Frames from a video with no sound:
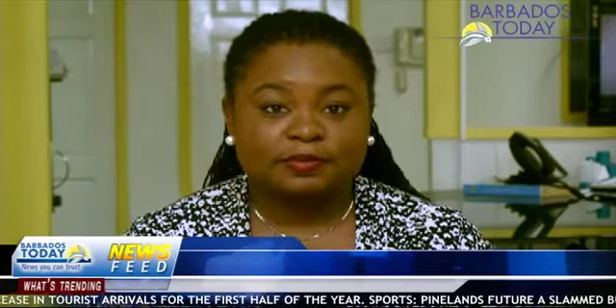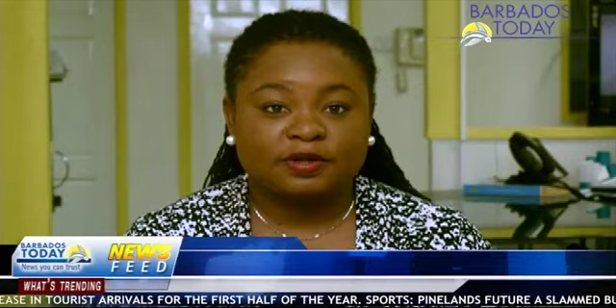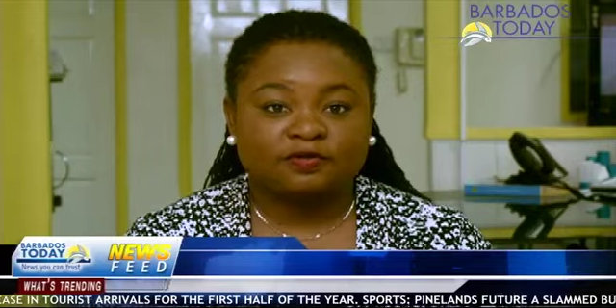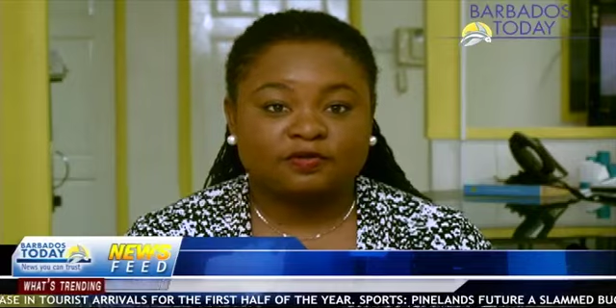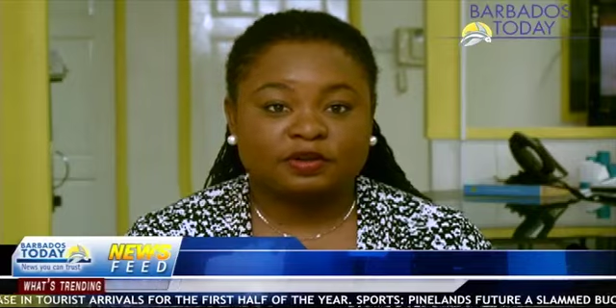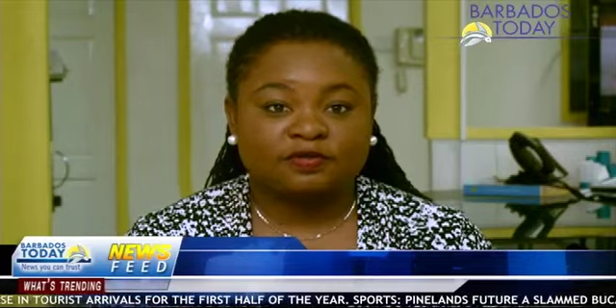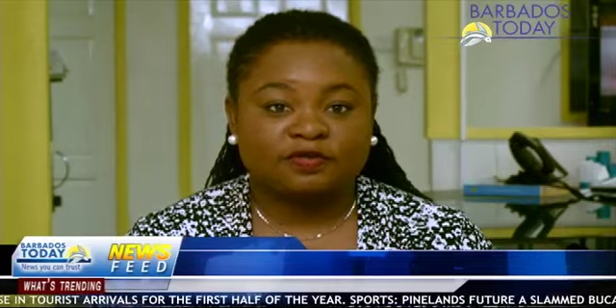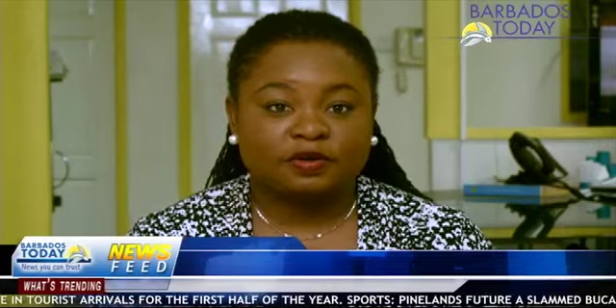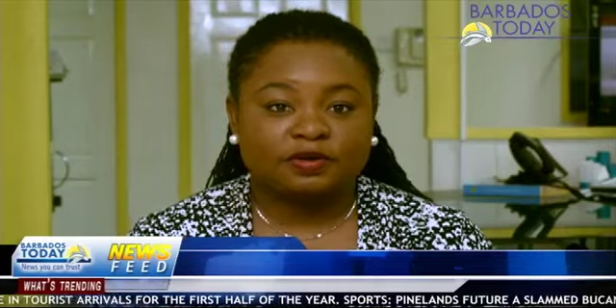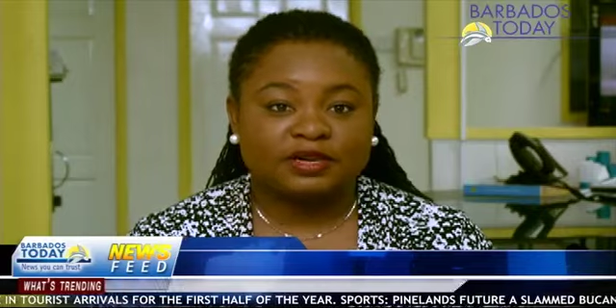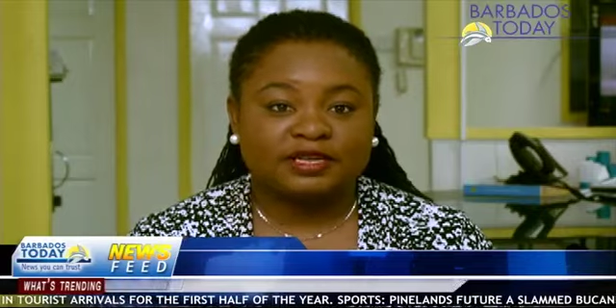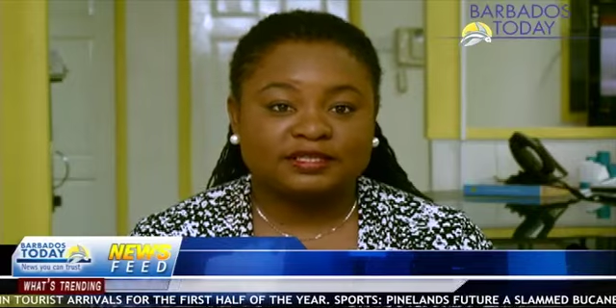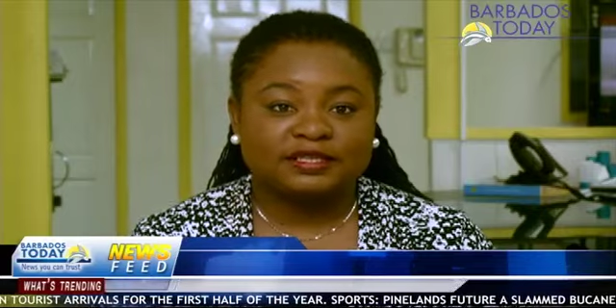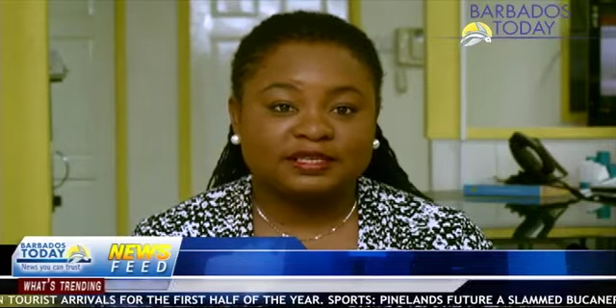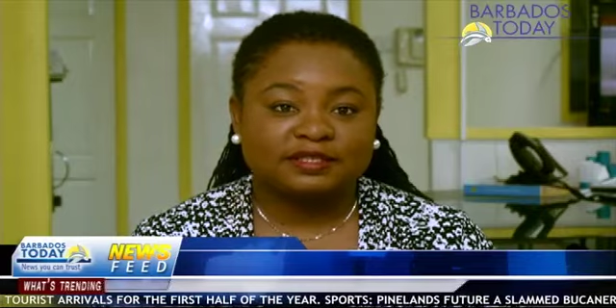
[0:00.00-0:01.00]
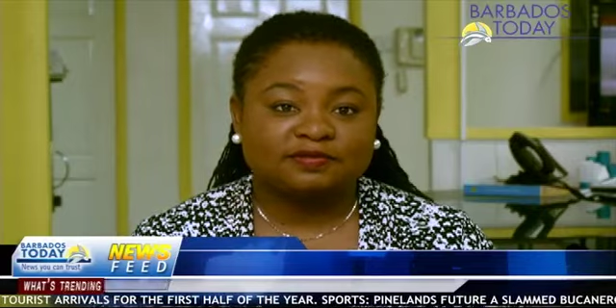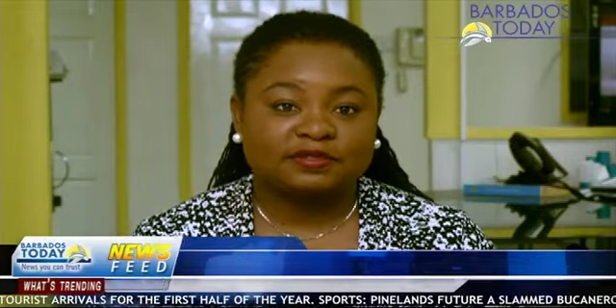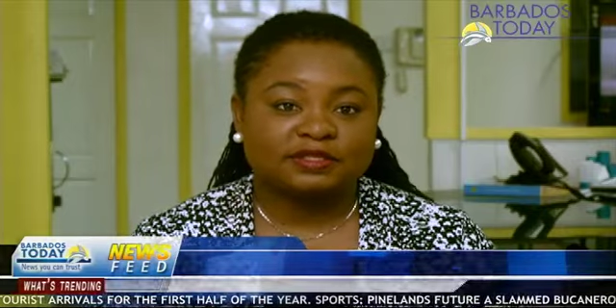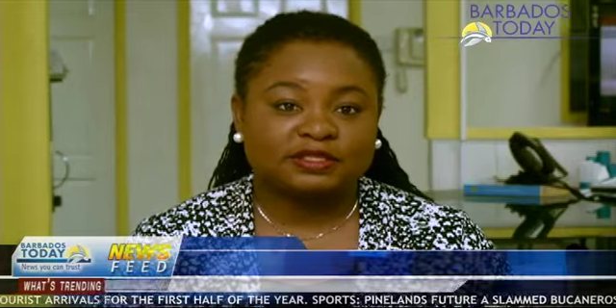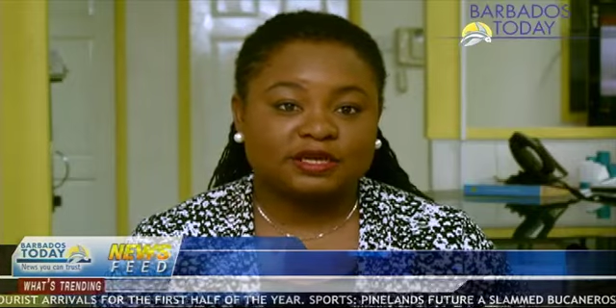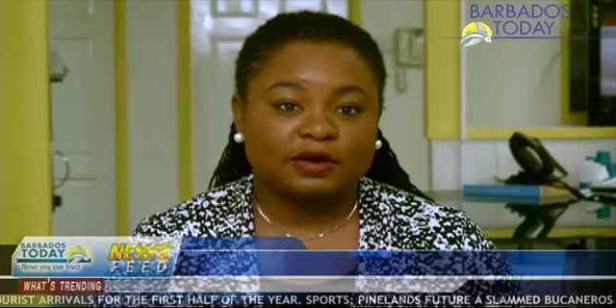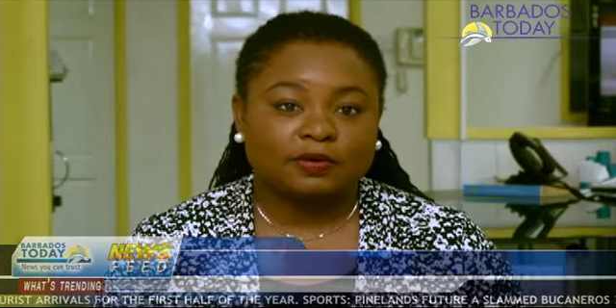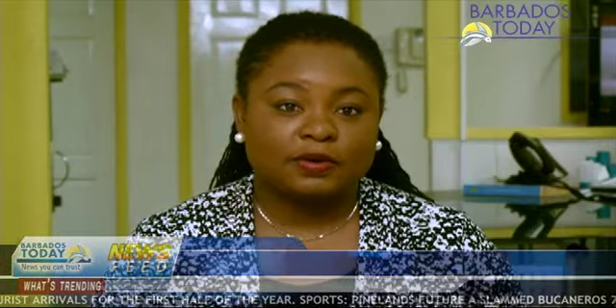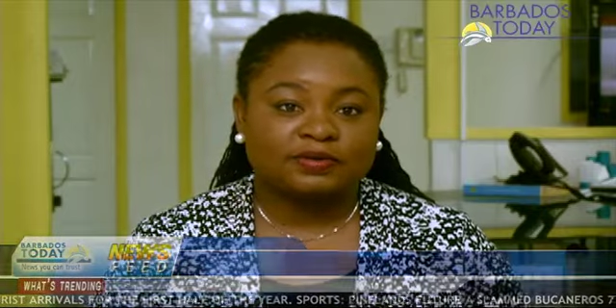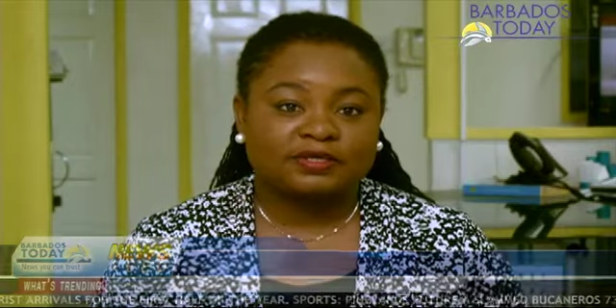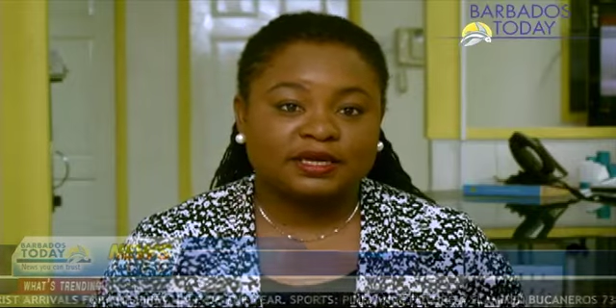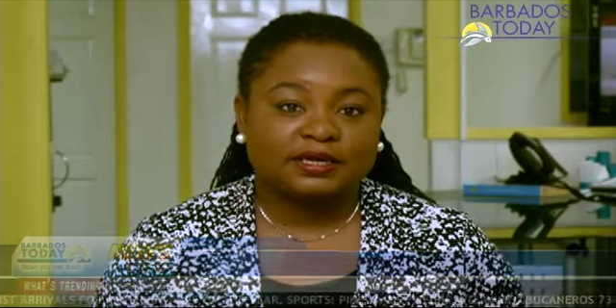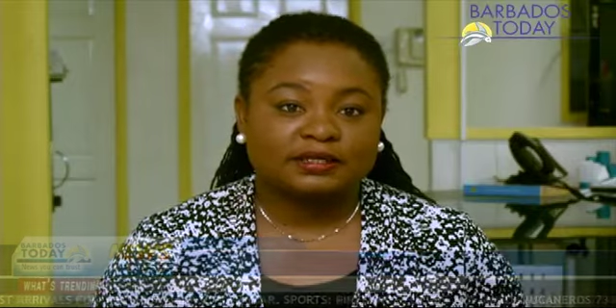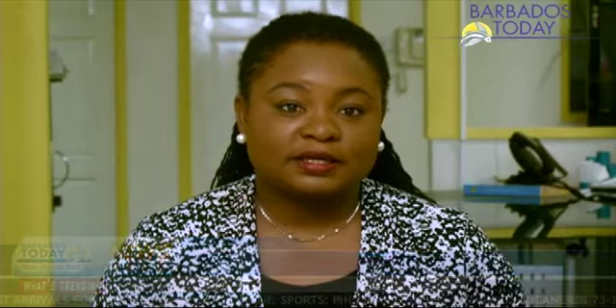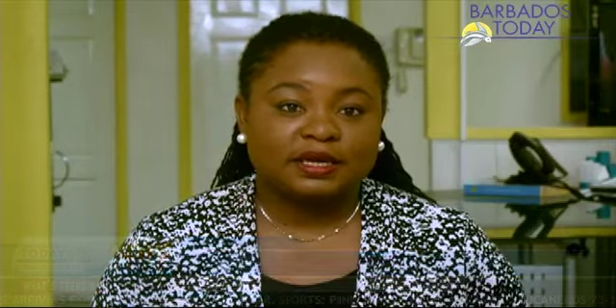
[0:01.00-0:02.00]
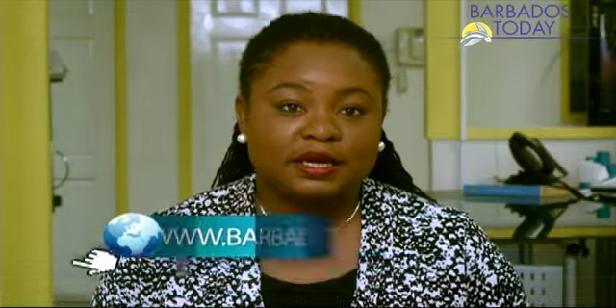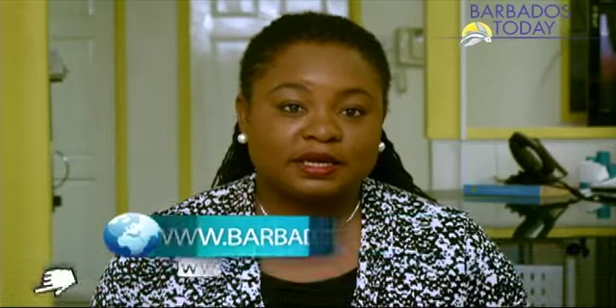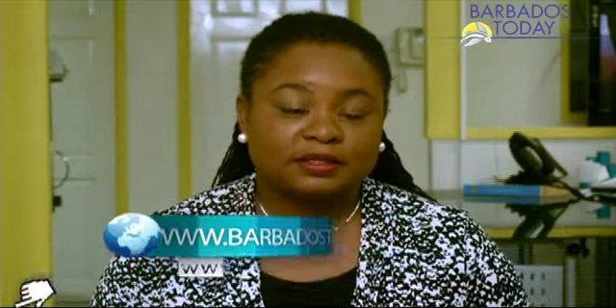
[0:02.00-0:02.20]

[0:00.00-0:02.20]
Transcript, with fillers: But for the very latest, visit our website,